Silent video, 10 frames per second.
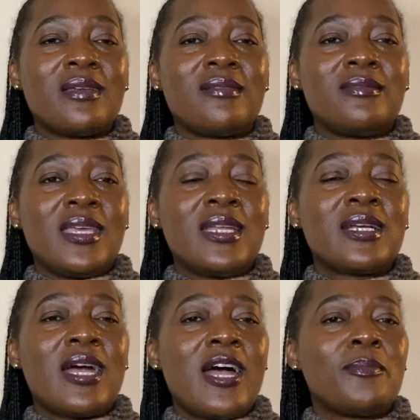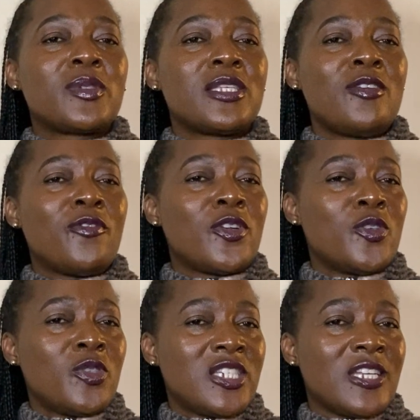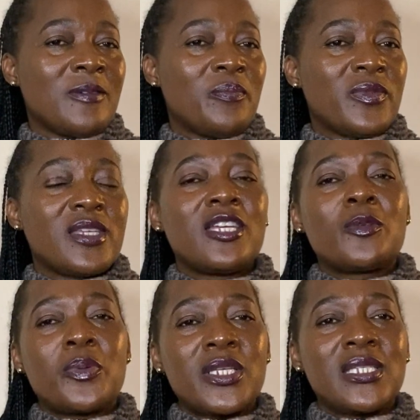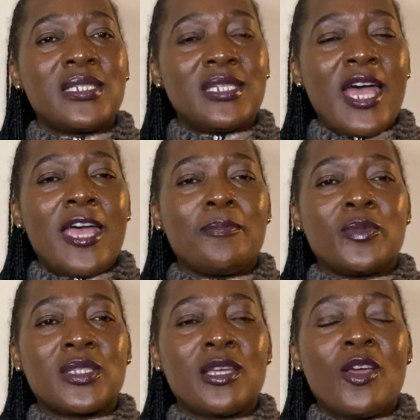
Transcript: Then comes evolution at present times,